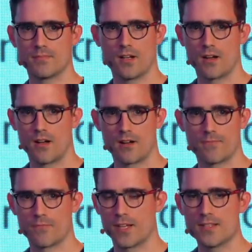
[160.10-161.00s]
our
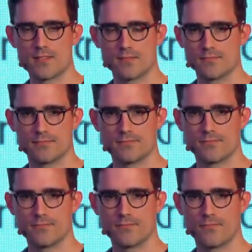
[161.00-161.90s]
friends and
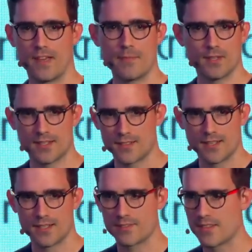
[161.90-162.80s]
family and
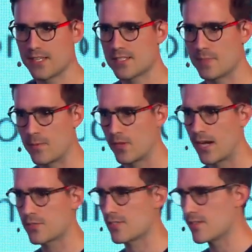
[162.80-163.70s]
like the things that people are
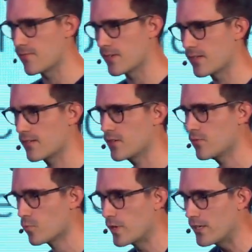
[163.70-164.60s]
actually suffering,
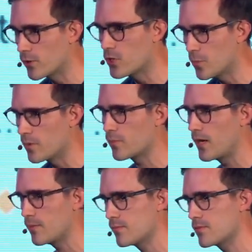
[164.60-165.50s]
real human
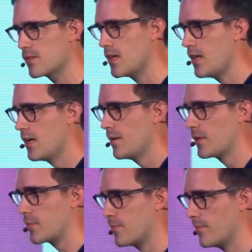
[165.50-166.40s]
problems.
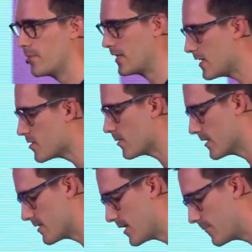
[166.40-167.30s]
But the issue
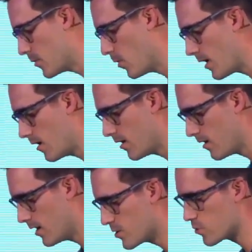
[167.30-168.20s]
is that if we want to
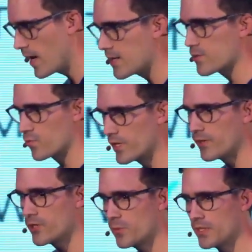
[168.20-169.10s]
address
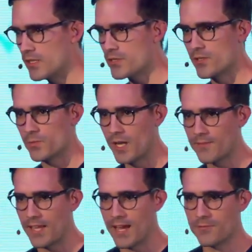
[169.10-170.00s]
real human issues, we
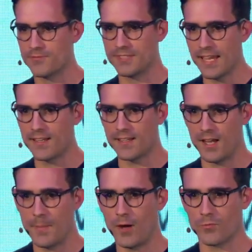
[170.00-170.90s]
have to have data
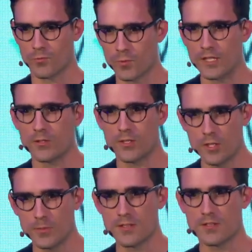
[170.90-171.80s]
about real
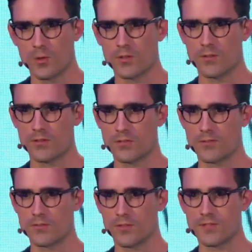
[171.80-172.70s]
humans going through
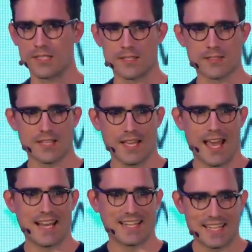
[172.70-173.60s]
those things.
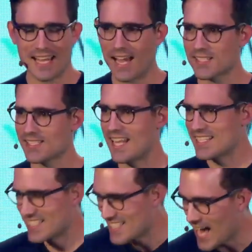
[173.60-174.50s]
And getting access, that
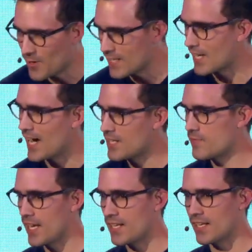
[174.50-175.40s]
is exactly the kind
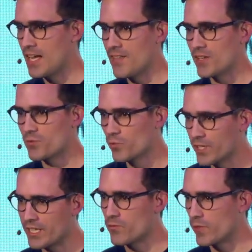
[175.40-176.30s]
of data that is
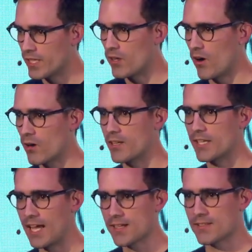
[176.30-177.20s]
really, really hard to
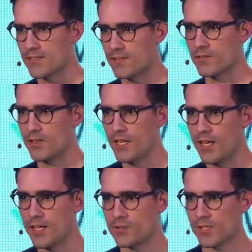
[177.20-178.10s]
get access to.
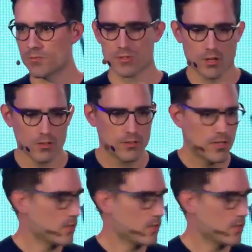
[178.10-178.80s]
And so as a result,